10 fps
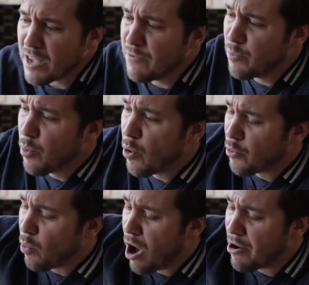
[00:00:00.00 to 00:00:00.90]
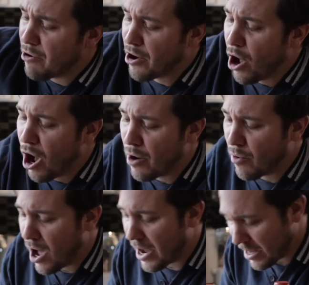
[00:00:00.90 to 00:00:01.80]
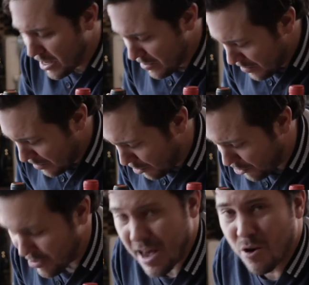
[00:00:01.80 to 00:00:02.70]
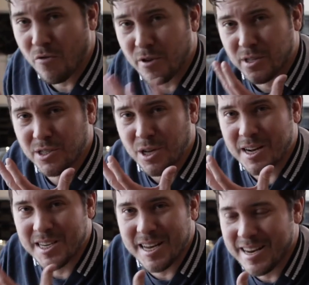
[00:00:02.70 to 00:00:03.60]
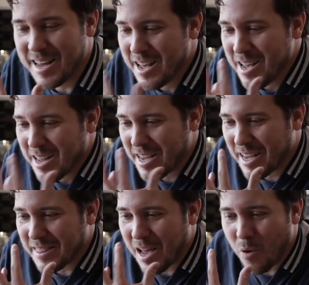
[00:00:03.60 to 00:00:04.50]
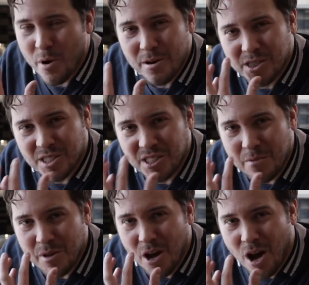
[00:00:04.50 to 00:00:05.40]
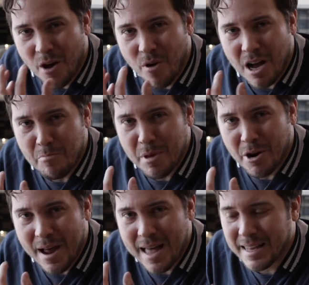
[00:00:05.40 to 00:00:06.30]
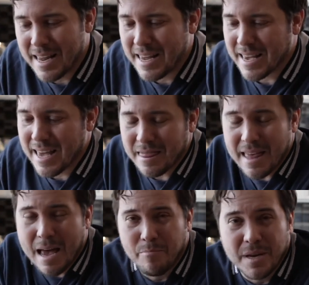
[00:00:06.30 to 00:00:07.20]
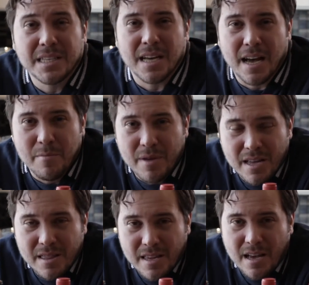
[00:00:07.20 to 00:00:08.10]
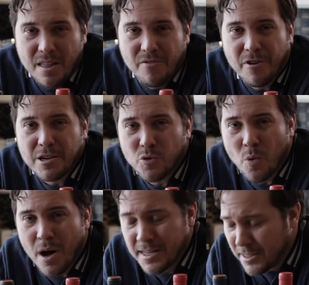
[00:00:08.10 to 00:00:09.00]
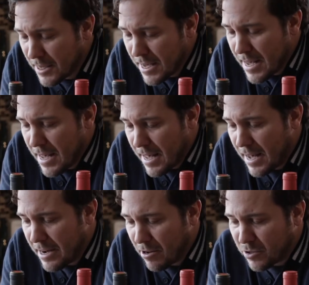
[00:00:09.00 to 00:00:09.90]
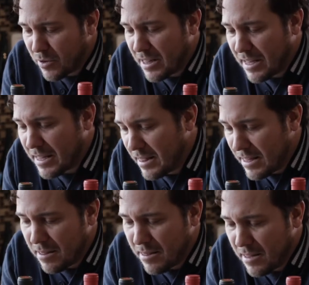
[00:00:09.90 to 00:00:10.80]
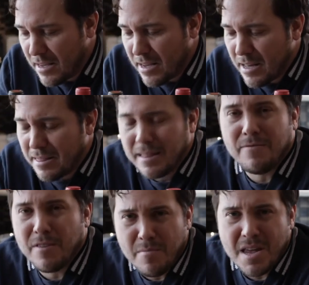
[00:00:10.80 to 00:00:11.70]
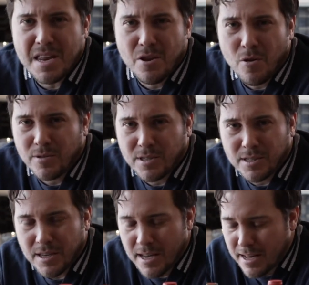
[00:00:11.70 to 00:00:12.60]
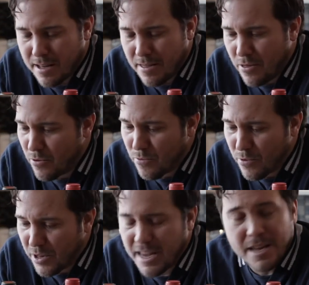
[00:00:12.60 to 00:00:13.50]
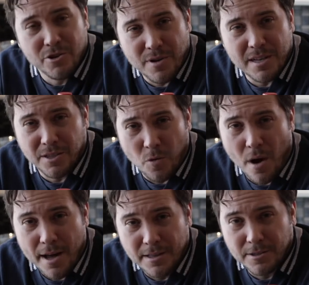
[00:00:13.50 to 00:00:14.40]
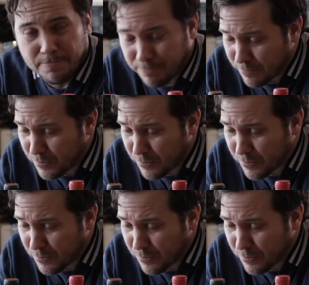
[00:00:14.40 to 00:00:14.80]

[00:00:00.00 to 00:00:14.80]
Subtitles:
if you poured water on a hot rock, put your head over it and sucked in, you get that weird steamy hot rock minerality. You get that big time in the French wines. And you also get like the leafy meaty notes. They're really interesting wines.